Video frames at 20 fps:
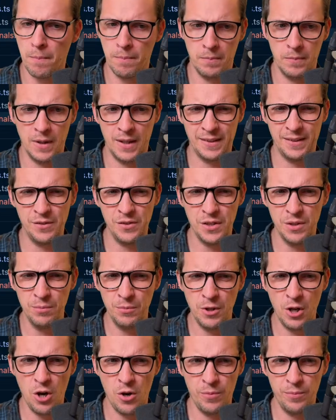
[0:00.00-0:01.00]
Like there's some
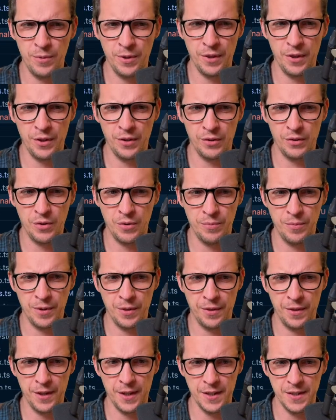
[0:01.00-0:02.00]
common
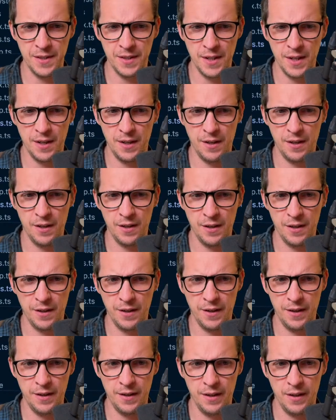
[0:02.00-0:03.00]
things here.
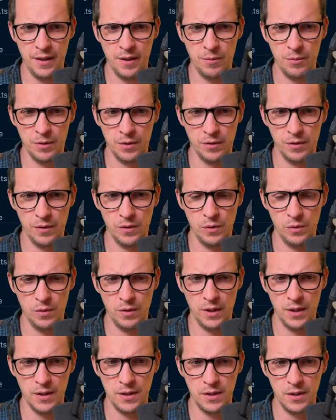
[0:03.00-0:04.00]
How we're going to do
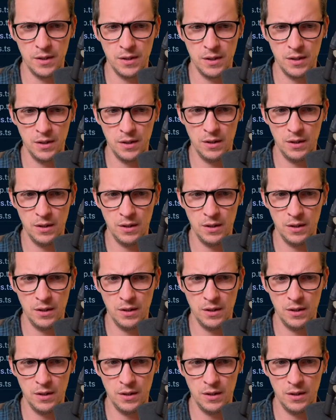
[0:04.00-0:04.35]
this.